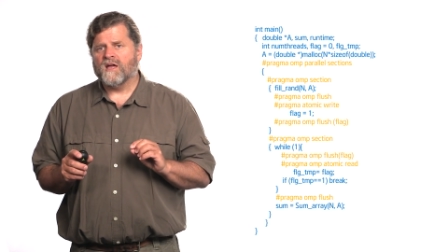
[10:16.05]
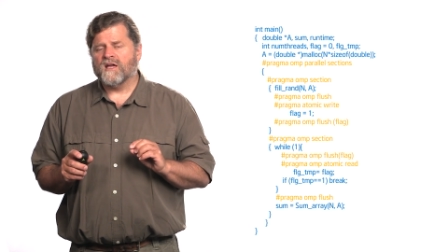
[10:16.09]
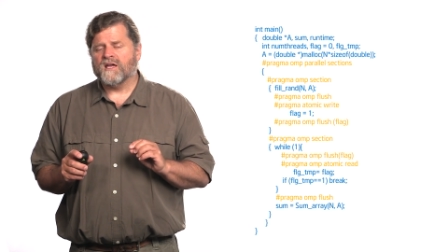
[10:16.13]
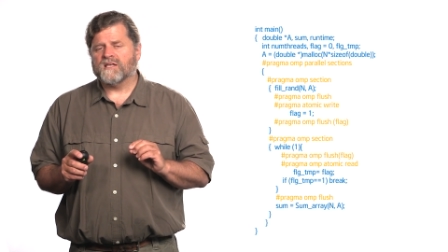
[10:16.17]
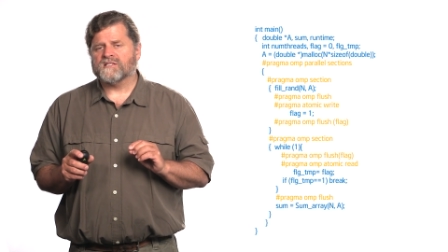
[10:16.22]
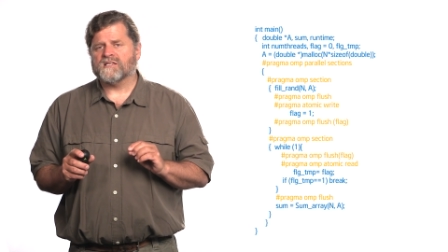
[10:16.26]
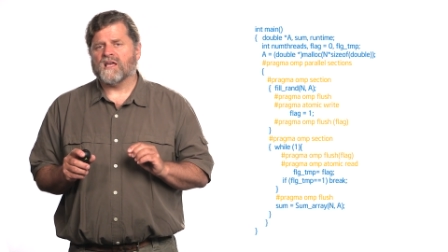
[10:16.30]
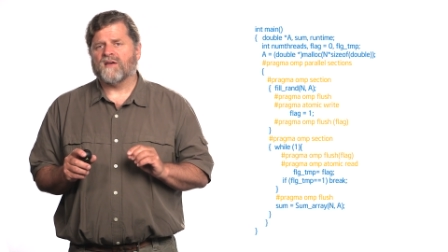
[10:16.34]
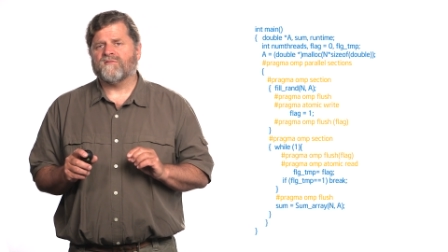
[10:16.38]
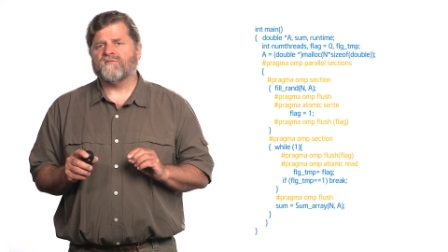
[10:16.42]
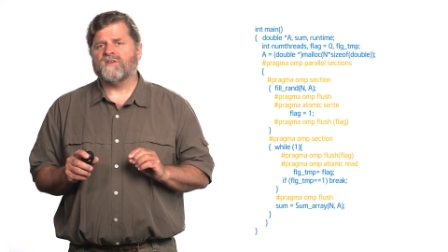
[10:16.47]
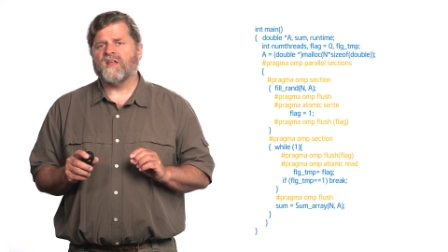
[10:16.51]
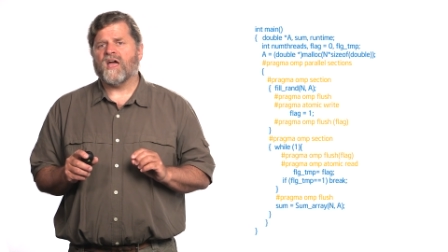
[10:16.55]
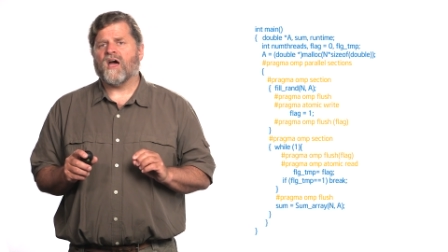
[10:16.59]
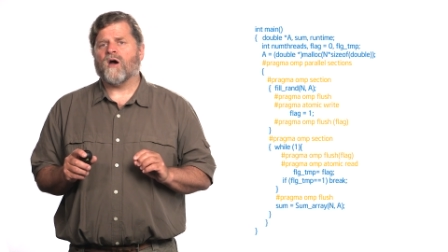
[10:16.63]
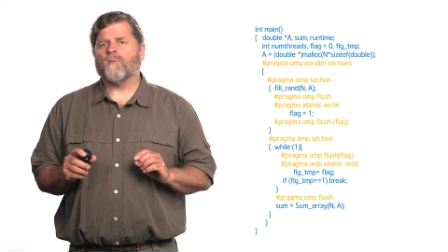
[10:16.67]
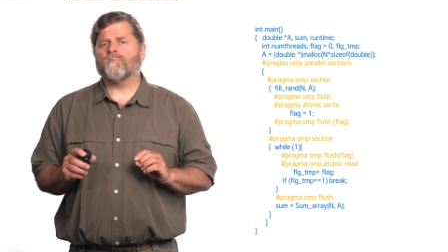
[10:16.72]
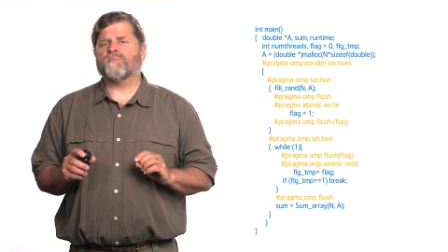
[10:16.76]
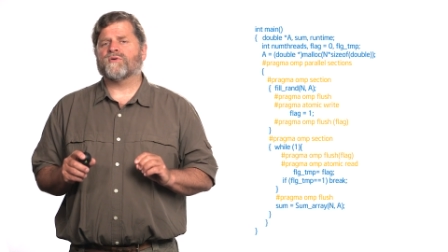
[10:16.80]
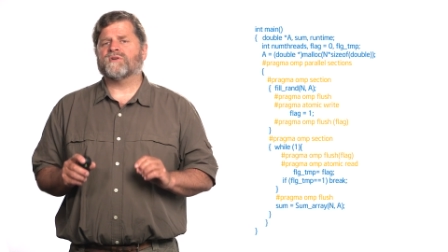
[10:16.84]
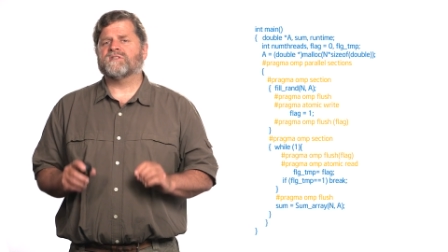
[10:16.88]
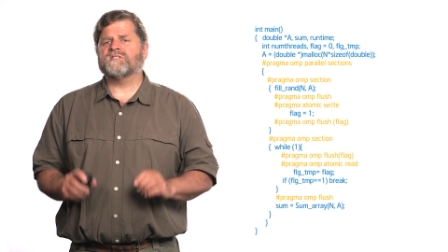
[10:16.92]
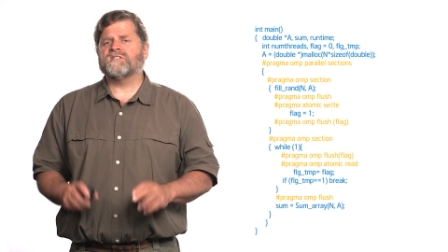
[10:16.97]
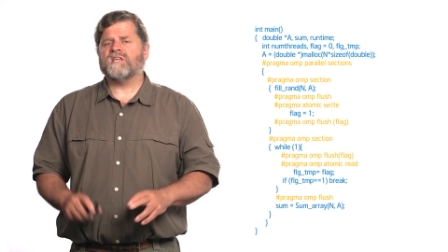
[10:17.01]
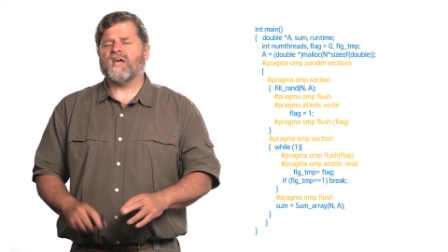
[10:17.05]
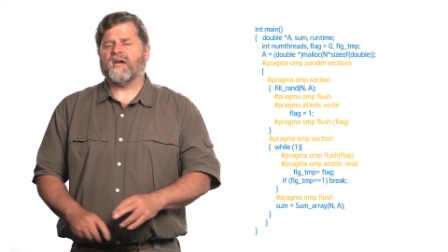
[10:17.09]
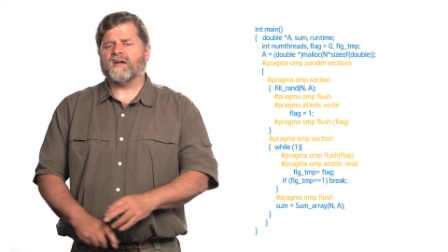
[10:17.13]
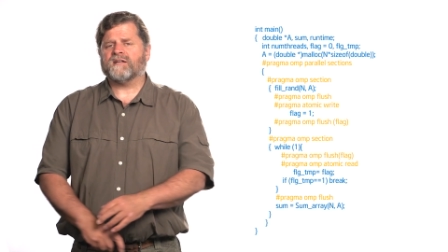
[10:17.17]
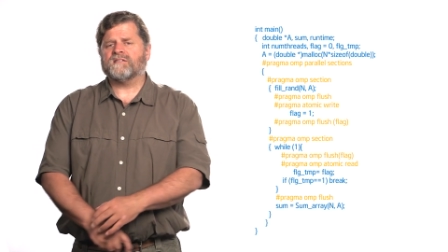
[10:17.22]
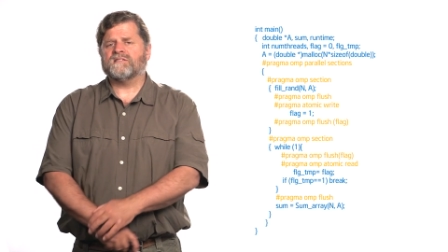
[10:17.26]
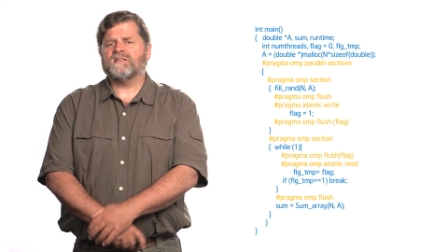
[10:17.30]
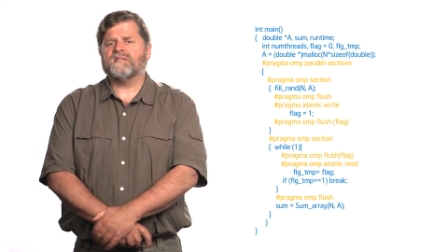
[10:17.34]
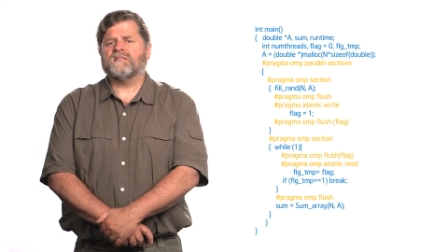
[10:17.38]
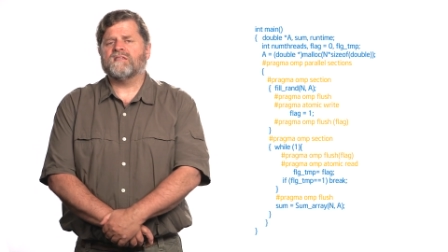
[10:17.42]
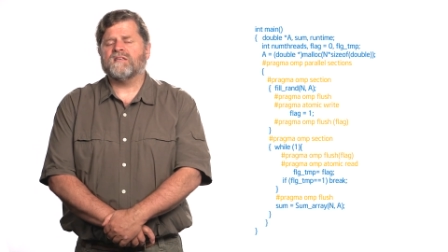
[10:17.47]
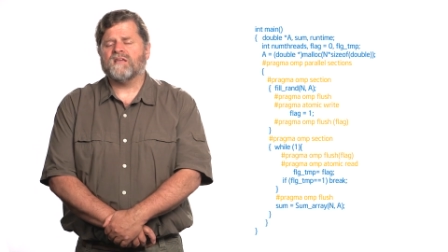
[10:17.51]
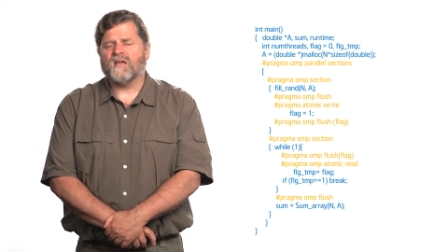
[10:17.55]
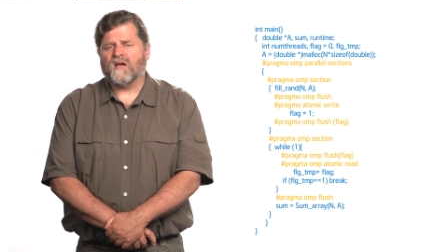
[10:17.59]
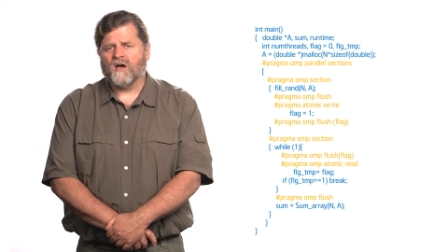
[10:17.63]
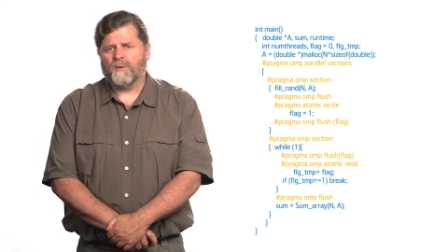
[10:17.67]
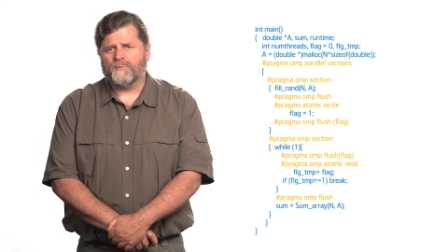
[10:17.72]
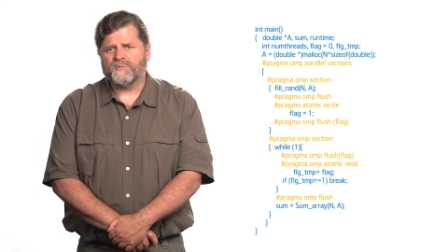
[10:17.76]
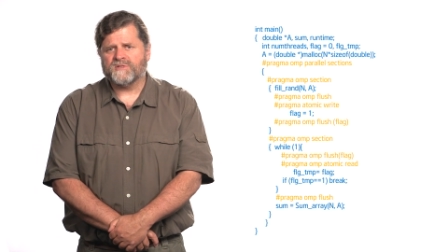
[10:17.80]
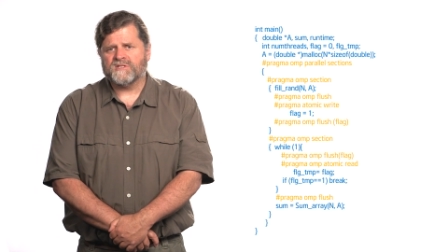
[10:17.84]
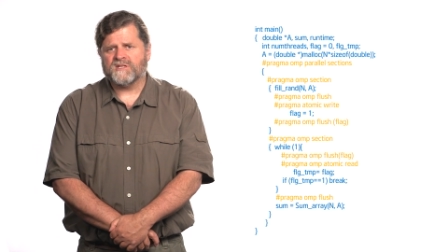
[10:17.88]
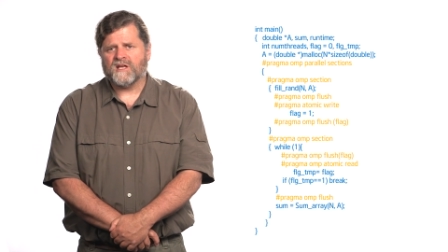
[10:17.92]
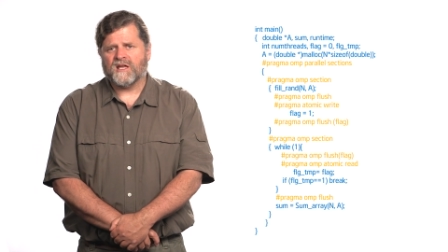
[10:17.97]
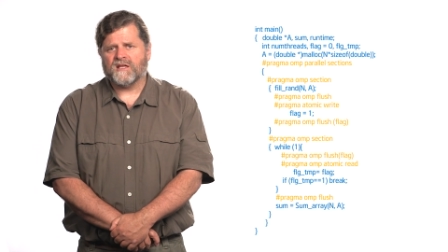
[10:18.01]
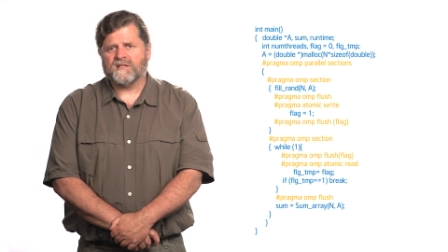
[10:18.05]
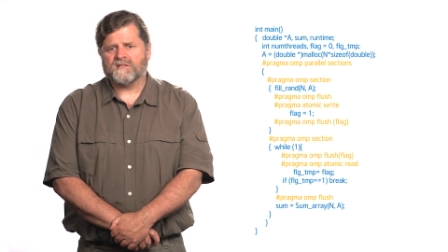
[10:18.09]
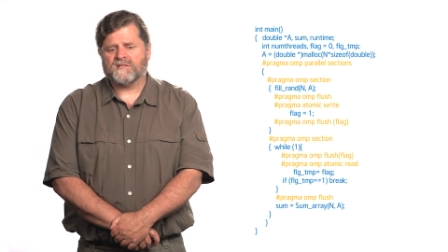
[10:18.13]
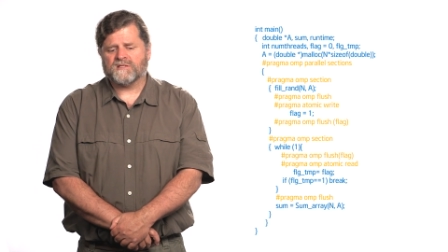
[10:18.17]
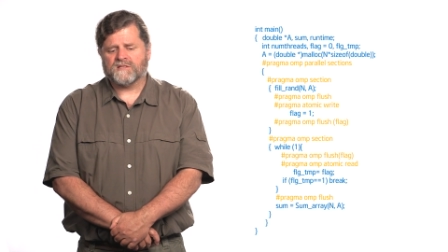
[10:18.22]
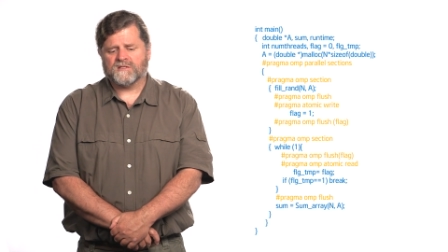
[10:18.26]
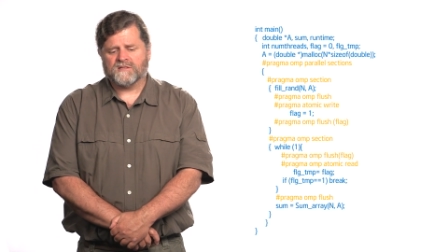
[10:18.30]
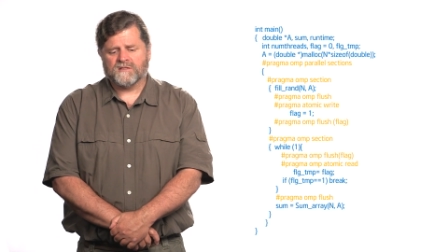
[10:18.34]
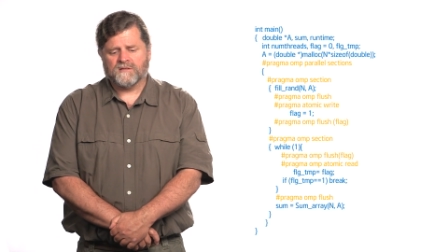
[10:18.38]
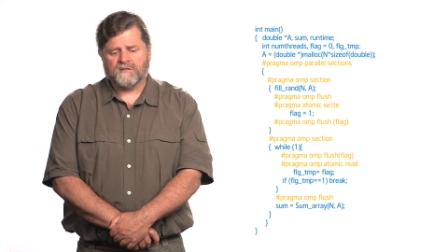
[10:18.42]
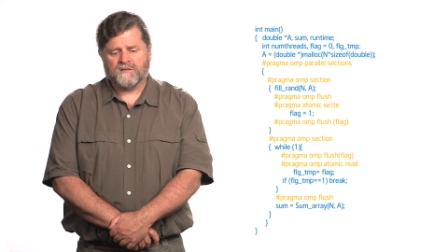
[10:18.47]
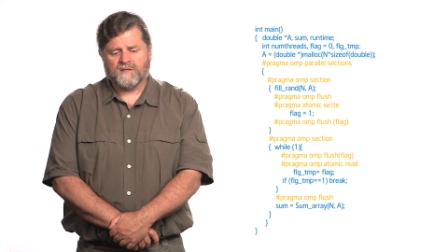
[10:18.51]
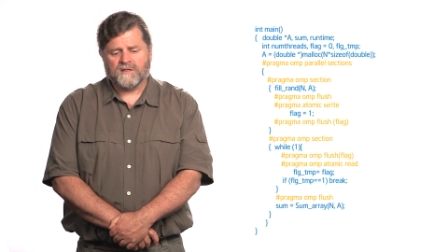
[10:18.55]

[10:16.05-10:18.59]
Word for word: as I've now protected the updates,